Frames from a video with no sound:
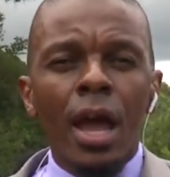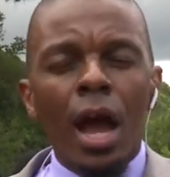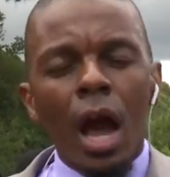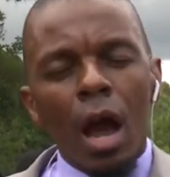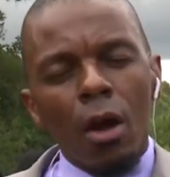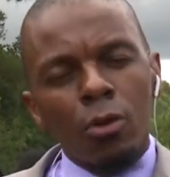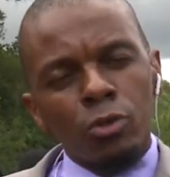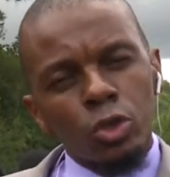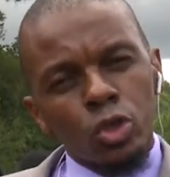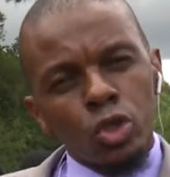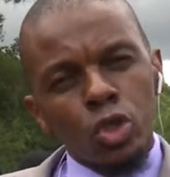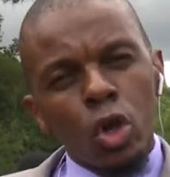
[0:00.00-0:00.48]

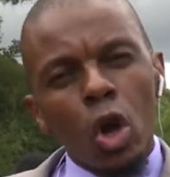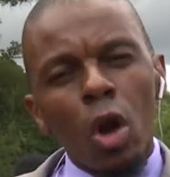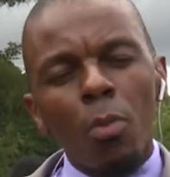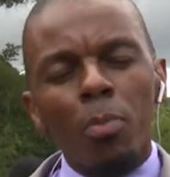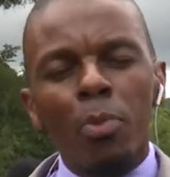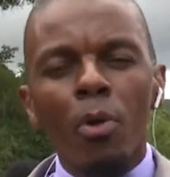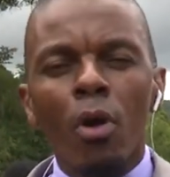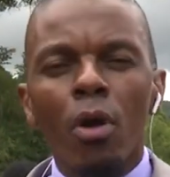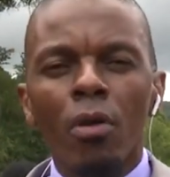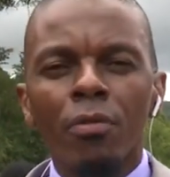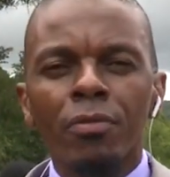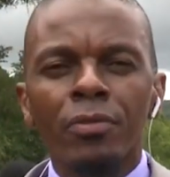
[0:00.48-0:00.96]
on top
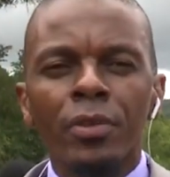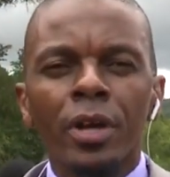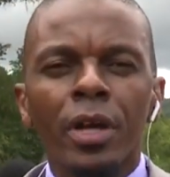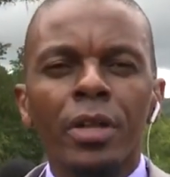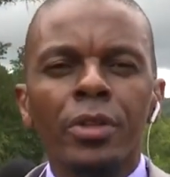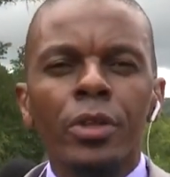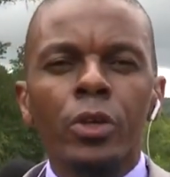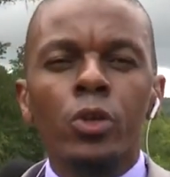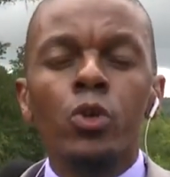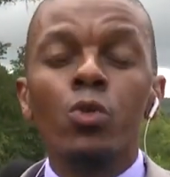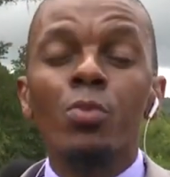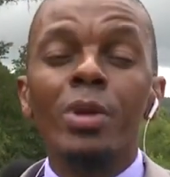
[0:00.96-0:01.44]
of
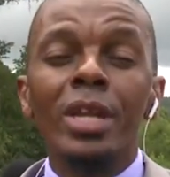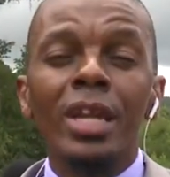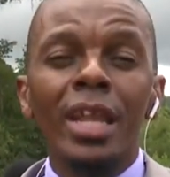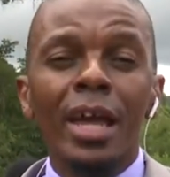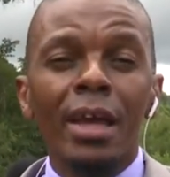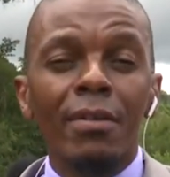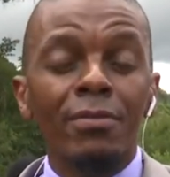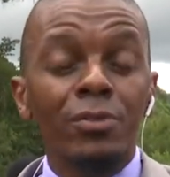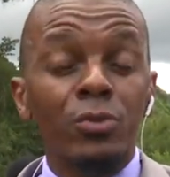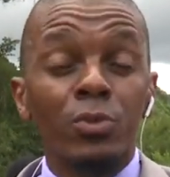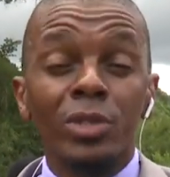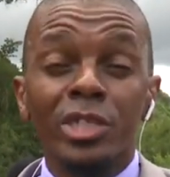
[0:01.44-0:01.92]
the human
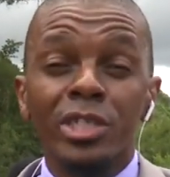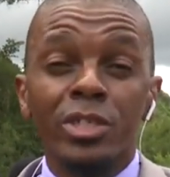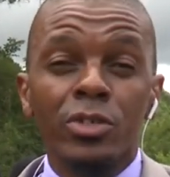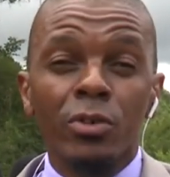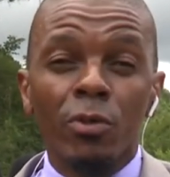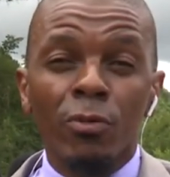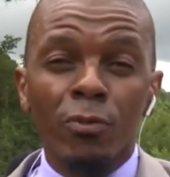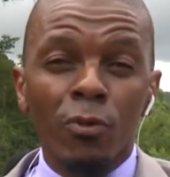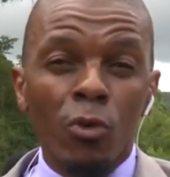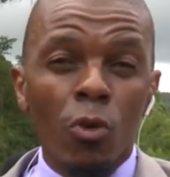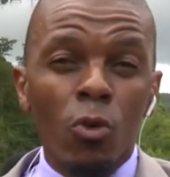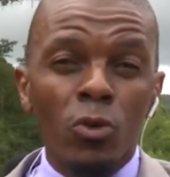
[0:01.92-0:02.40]
lives, which is,
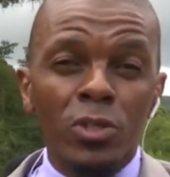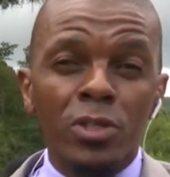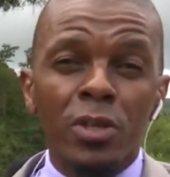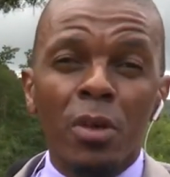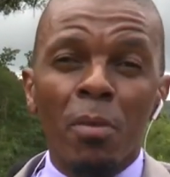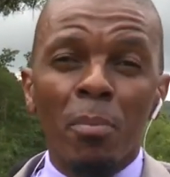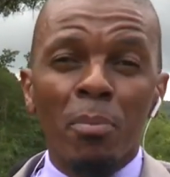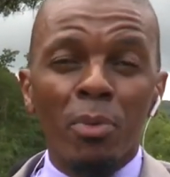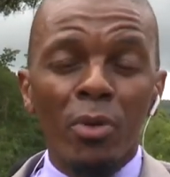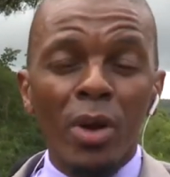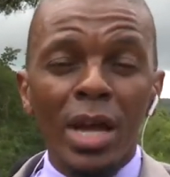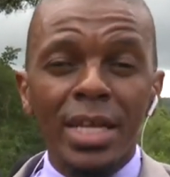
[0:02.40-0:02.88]
of course,
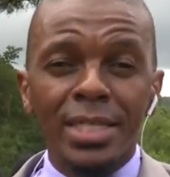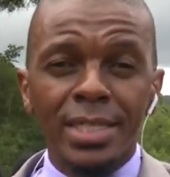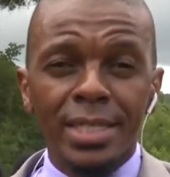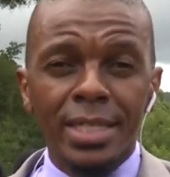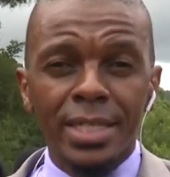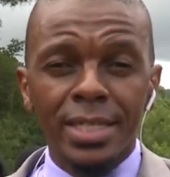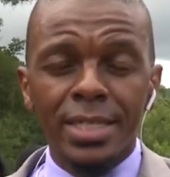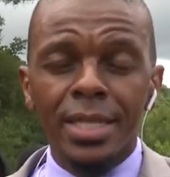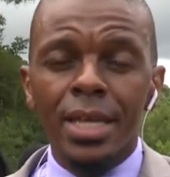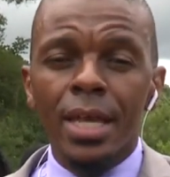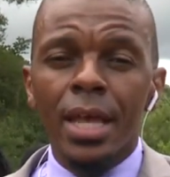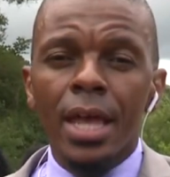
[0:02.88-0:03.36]

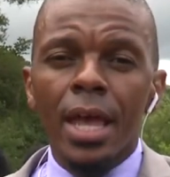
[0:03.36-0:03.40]
priceless.